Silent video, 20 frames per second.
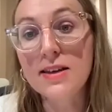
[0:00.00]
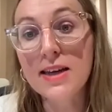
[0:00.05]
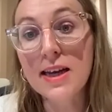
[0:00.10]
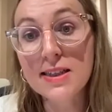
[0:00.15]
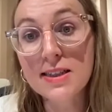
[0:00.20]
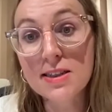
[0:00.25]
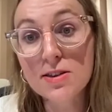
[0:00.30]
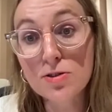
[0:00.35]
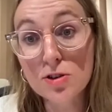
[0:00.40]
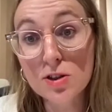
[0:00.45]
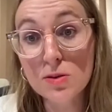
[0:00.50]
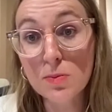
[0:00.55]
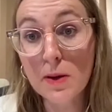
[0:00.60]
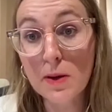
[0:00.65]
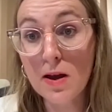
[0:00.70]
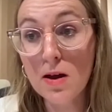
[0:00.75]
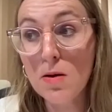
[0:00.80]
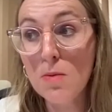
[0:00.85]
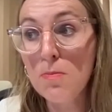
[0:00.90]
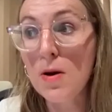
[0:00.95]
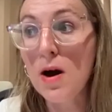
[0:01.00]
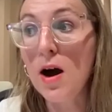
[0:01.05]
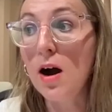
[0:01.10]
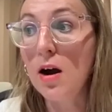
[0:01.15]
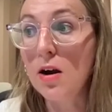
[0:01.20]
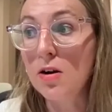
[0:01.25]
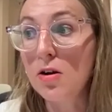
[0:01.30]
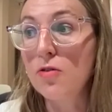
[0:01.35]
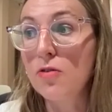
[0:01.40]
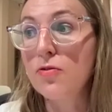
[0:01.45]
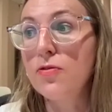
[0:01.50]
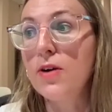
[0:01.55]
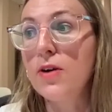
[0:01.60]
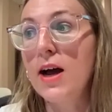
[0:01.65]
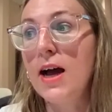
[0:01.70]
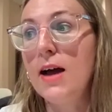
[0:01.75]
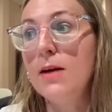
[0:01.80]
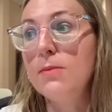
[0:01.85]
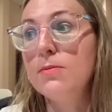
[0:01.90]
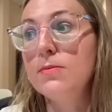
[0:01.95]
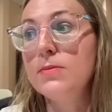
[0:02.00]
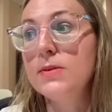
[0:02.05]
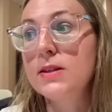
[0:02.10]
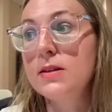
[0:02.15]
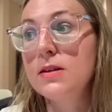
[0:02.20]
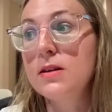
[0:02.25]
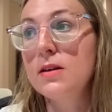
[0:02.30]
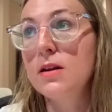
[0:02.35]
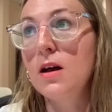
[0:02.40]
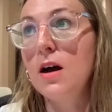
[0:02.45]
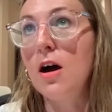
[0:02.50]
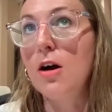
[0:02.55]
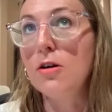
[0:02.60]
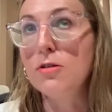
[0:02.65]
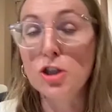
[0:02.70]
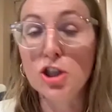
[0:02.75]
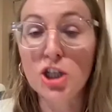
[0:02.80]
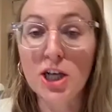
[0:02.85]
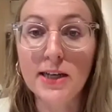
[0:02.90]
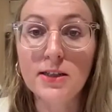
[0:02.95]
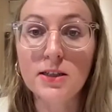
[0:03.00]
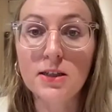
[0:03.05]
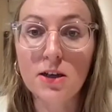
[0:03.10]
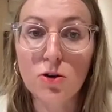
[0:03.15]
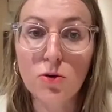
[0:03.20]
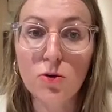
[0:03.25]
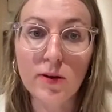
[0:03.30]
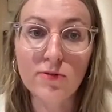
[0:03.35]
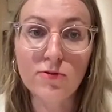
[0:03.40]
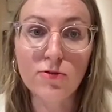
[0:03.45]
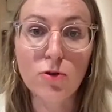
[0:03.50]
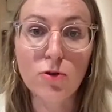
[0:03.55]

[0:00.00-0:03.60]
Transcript: Net zero is a big part of our agenda going